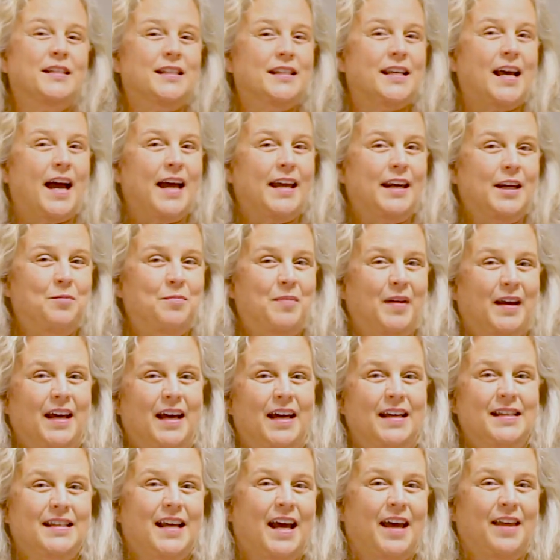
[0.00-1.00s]
excited
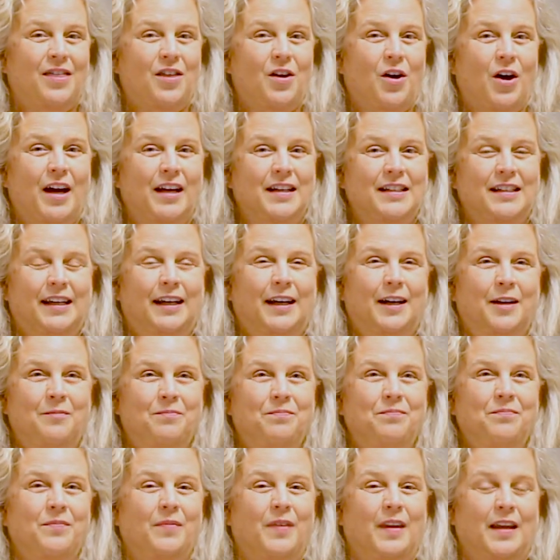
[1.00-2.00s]
because I thought
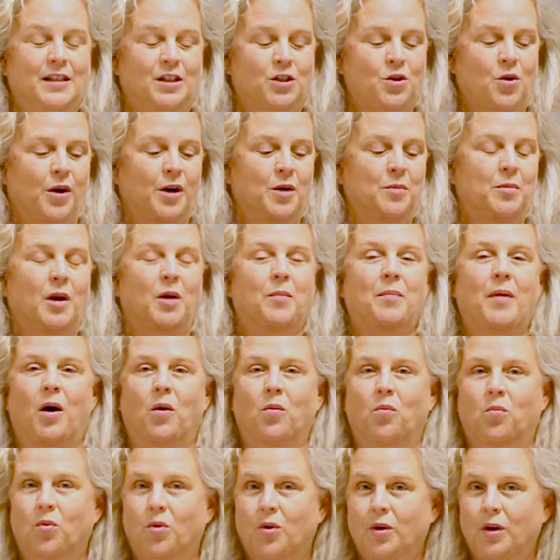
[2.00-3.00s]
it's going to be
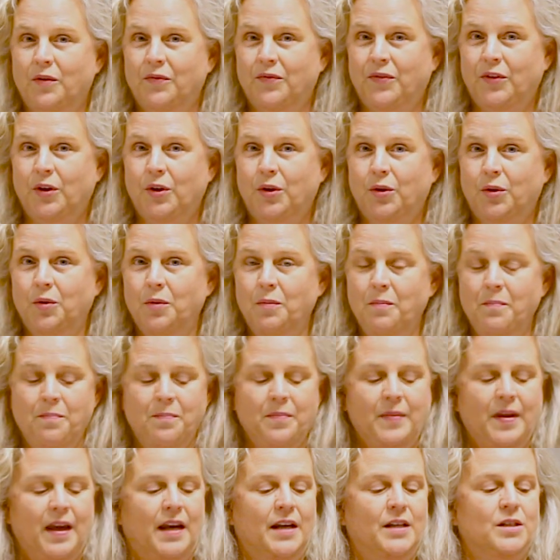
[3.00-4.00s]
about worldview,
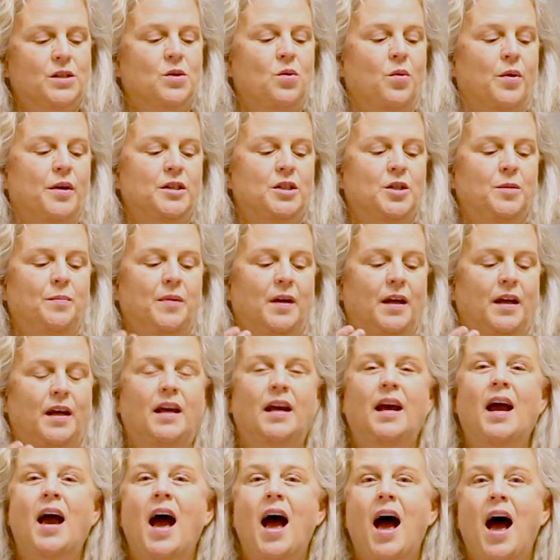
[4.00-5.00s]
it is going to
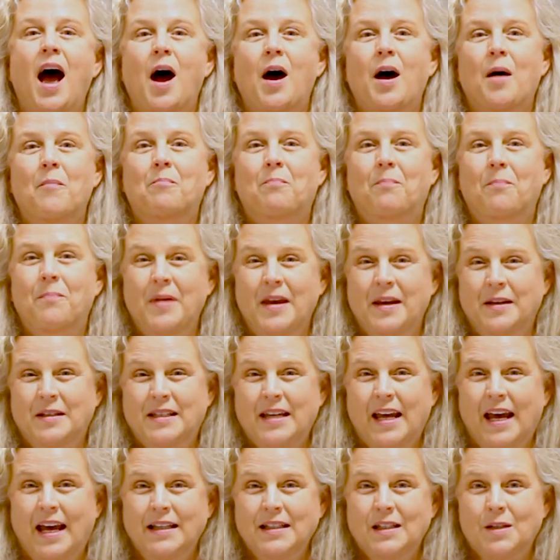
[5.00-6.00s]
be
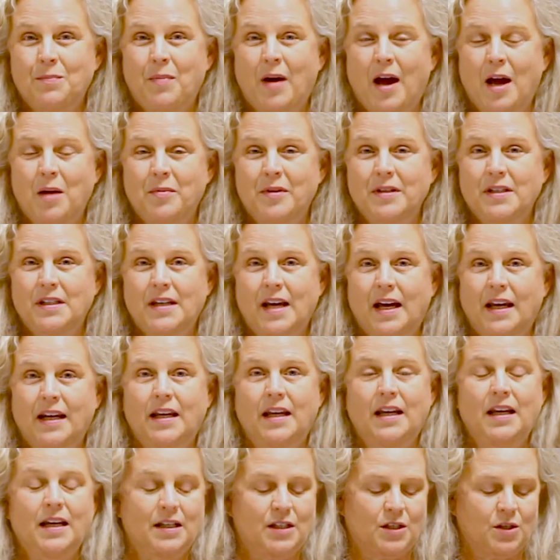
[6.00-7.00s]
intense Bible
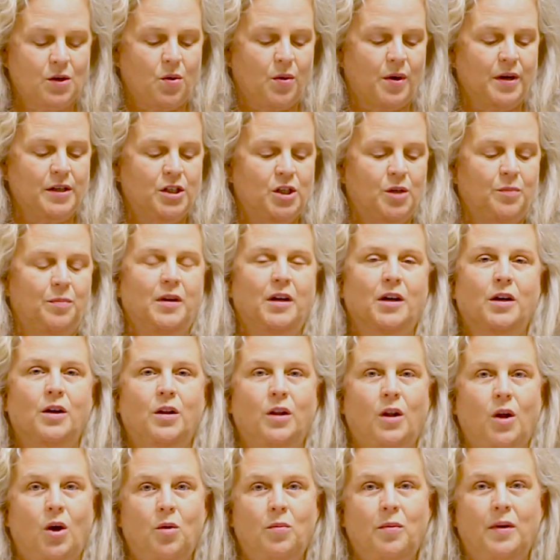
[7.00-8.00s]
study, it's going to be a
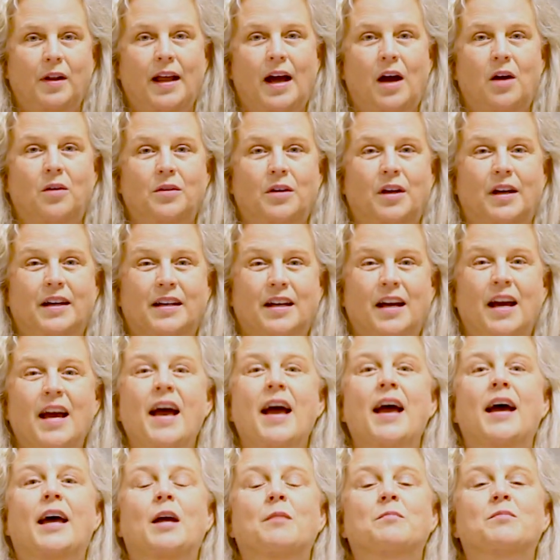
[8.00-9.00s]
global outlook,
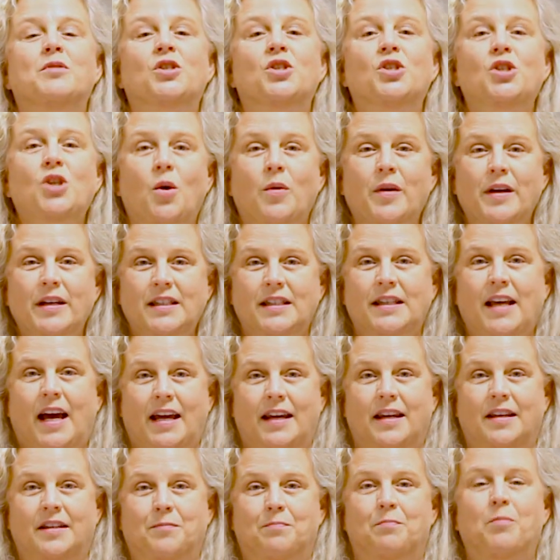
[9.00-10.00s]
and I'm so
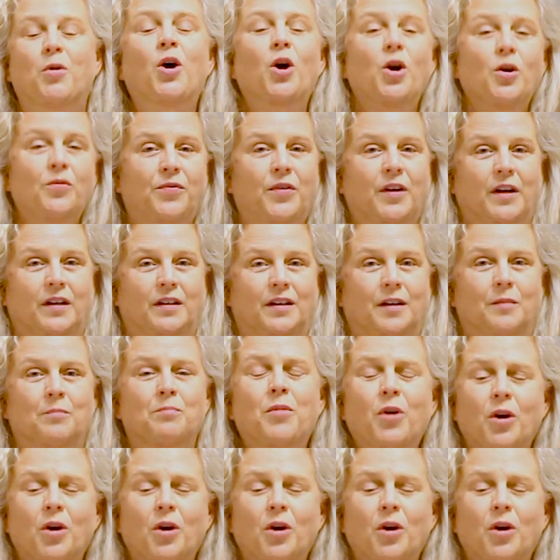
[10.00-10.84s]
excited. Perfect.